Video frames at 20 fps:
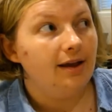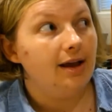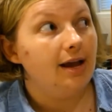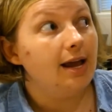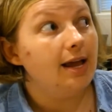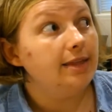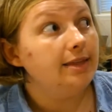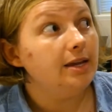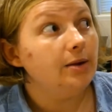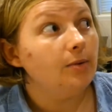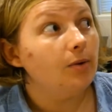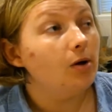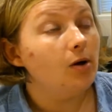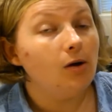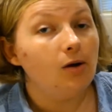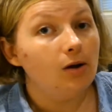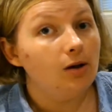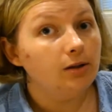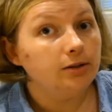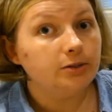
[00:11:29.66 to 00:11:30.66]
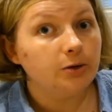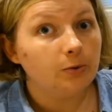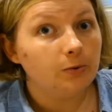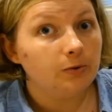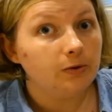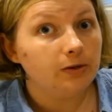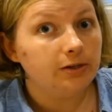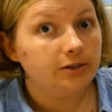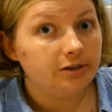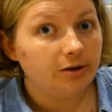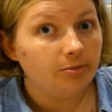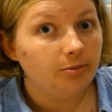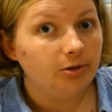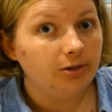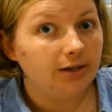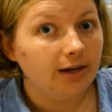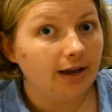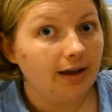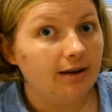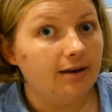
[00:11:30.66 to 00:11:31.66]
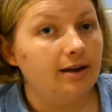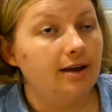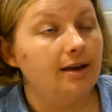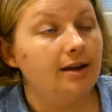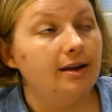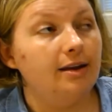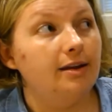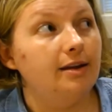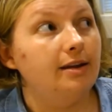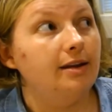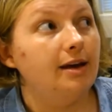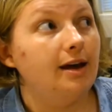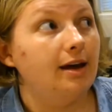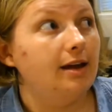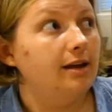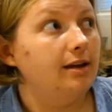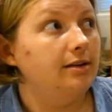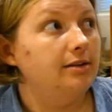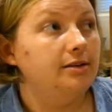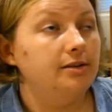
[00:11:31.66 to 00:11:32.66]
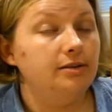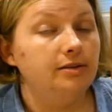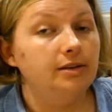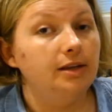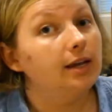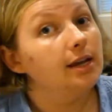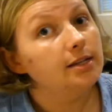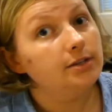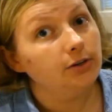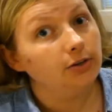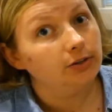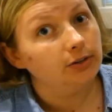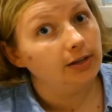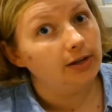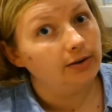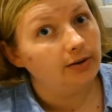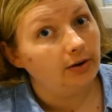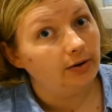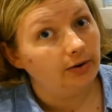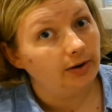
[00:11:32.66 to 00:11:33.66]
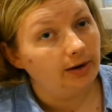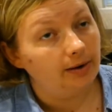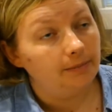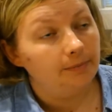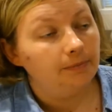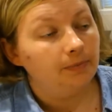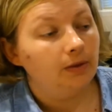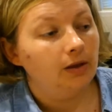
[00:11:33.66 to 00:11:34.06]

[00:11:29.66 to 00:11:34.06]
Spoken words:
and they were all totally jumbled again. And the kids aren't allowed down here.